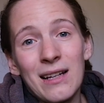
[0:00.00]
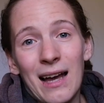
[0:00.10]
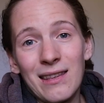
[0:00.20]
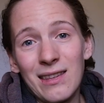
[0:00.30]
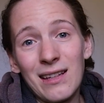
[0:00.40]

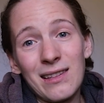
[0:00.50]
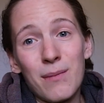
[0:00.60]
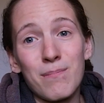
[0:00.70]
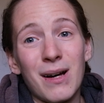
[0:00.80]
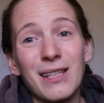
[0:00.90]
I think
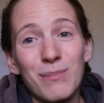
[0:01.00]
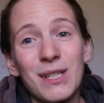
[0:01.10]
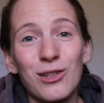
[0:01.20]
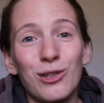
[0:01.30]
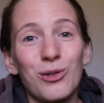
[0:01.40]
there must be
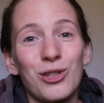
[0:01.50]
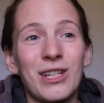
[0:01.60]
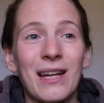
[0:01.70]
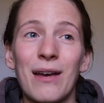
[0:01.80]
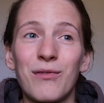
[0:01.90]
a solution
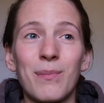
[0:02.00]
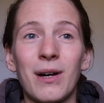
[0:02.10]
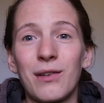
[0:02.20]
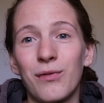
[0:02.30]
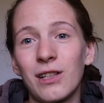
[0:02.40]
that
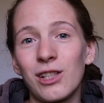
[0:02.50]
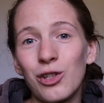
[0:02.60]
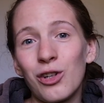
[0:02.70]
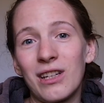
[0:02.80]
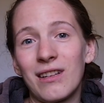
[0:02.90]
everybody feels
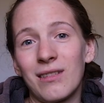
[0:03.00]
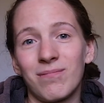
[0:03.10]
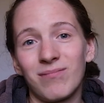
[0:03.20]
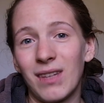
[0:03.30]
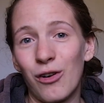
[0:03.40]
good in
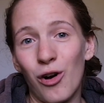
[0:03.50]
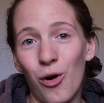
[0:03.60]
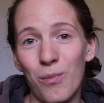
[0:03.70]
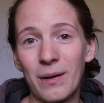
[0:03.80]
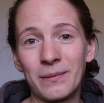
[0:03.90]
their
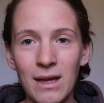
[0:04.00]
home.